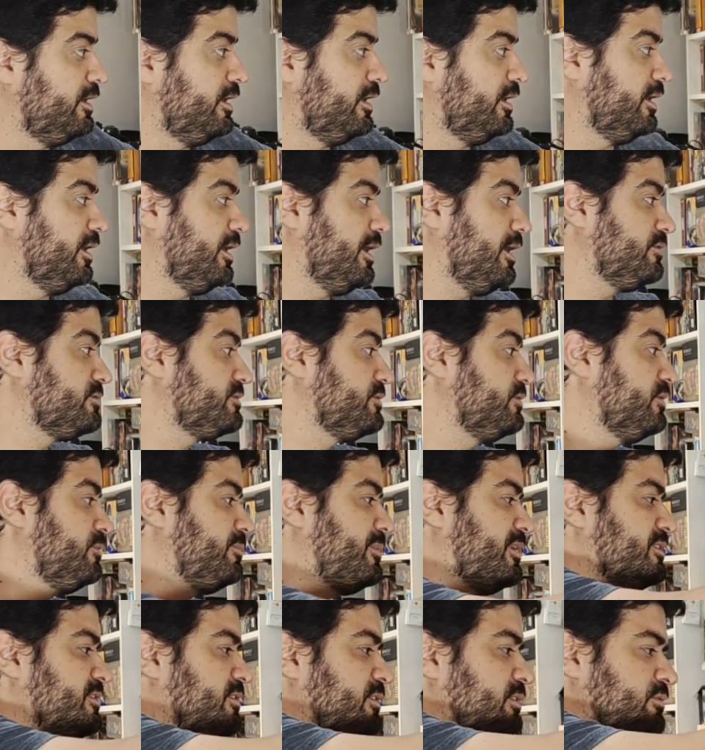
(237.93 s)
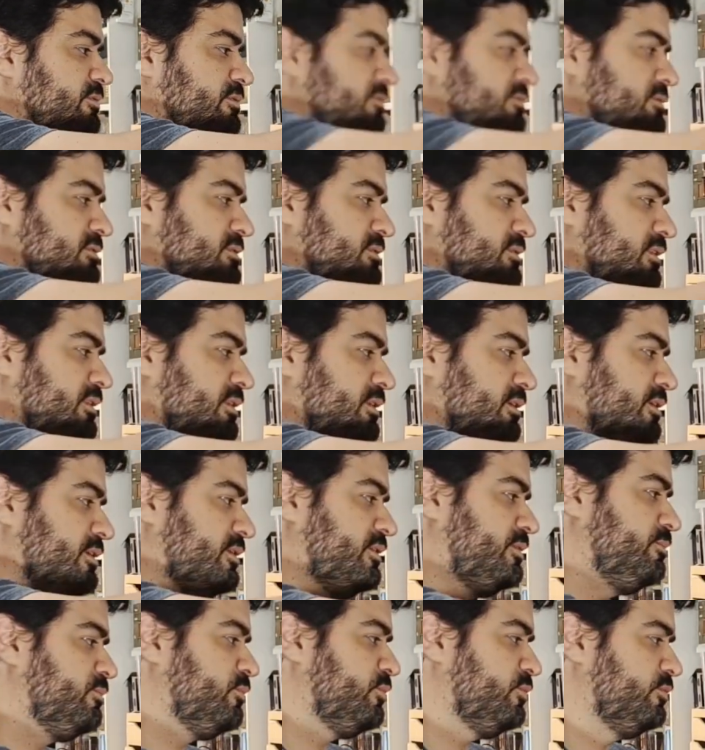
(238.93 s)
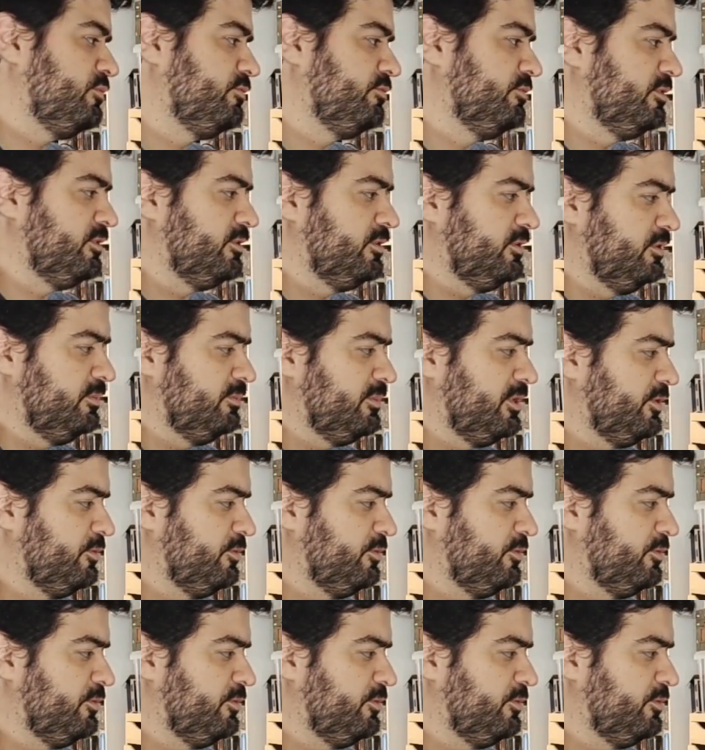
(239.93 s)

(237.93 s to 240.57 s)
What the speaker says: Also, the materials improved, in